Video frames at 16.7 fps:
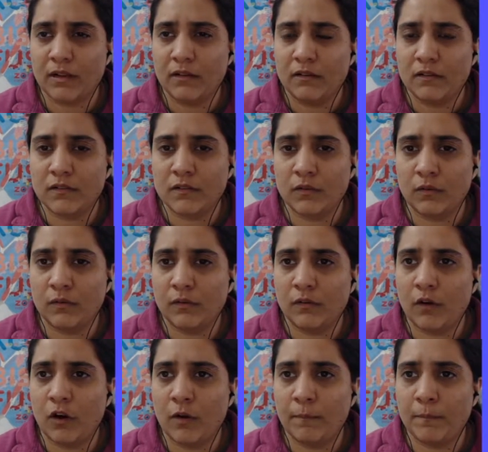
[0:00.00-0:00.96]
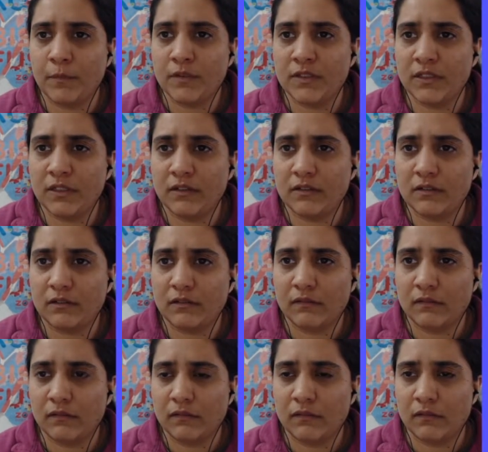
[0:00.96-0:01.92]
so opposite
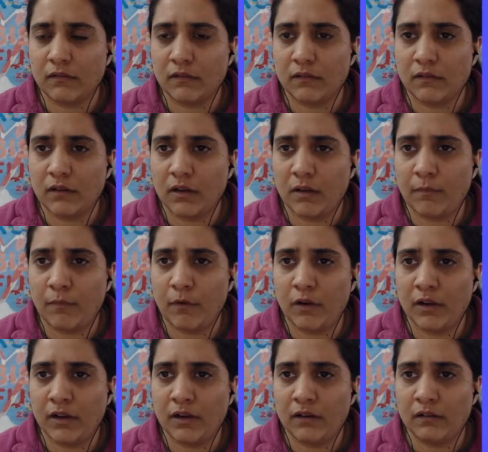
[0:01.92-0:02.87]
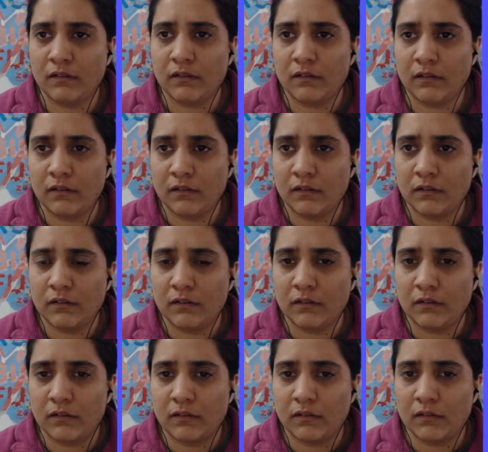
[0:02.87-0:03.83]
upon
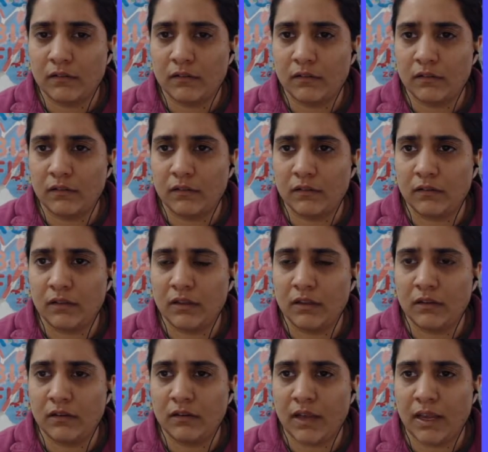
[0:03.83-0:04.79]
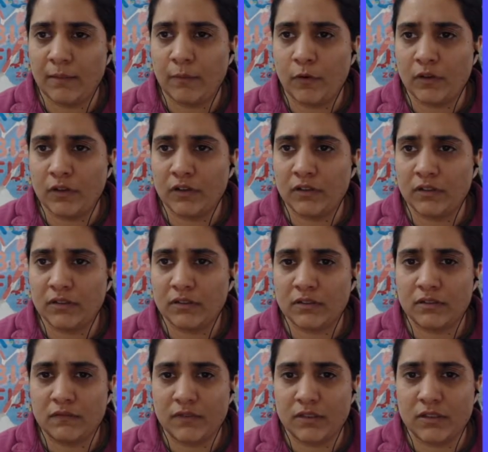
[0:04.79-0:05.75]
the
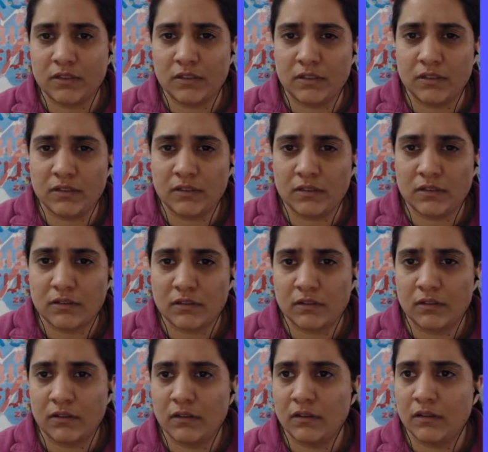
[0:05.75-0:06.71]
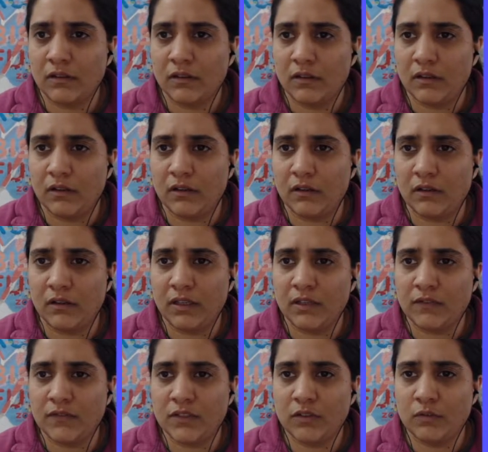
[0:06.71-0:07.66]
hypotenuse, which is this,
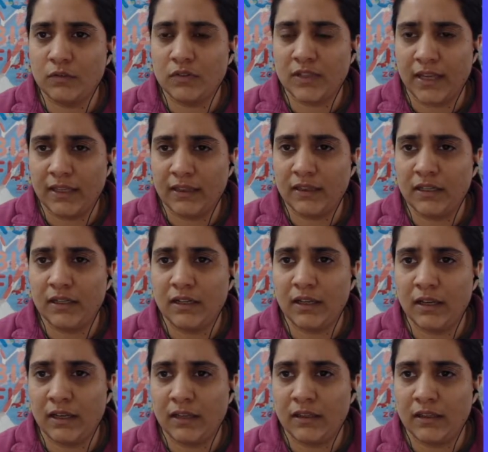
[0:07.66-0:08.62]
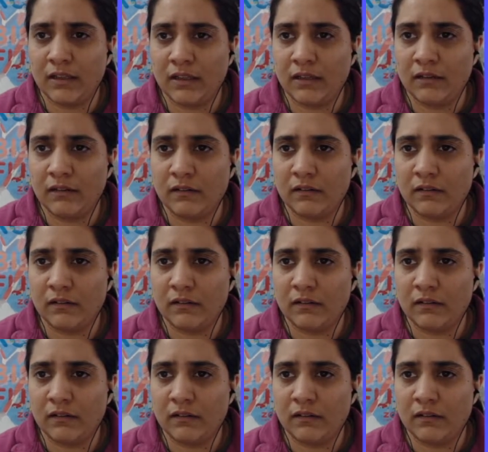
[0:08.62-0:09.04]
gives you sine theta, and then